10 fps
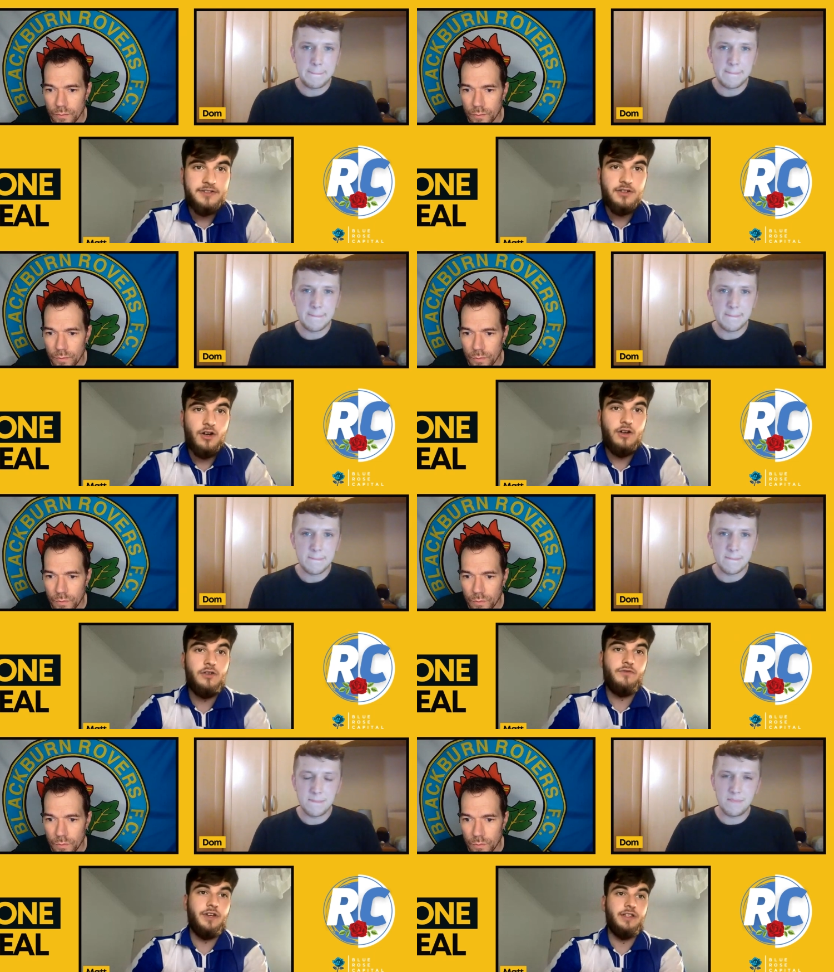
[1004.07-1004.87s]
Speaker 1: sort
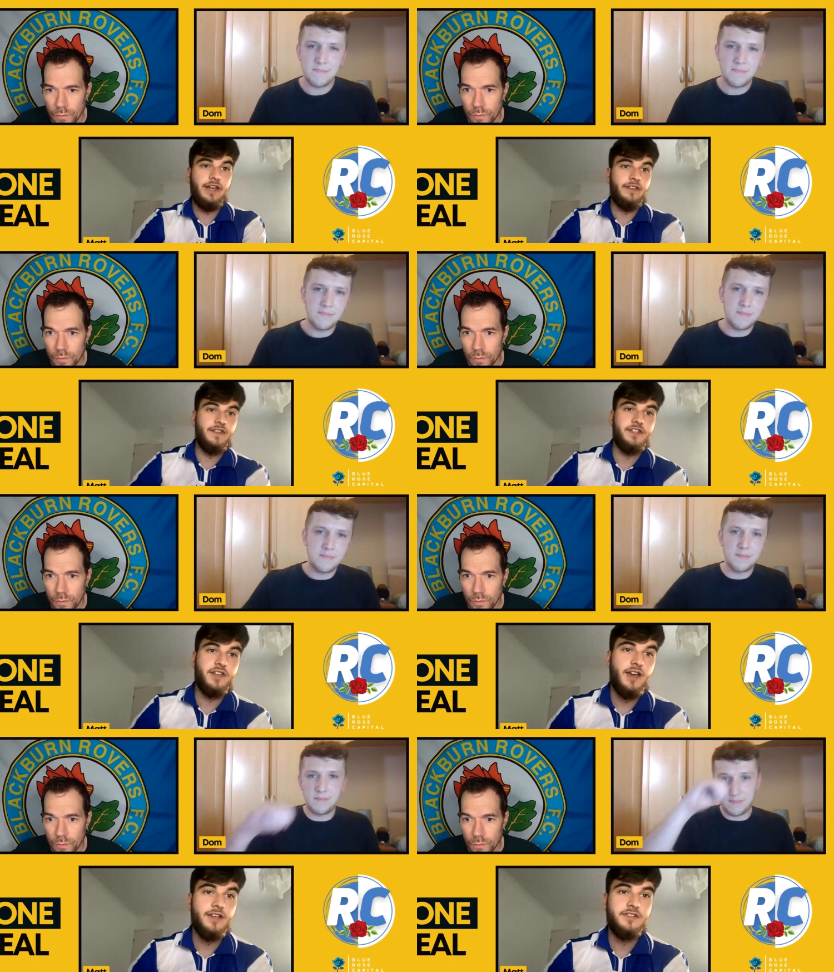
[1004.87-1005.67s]
really this year.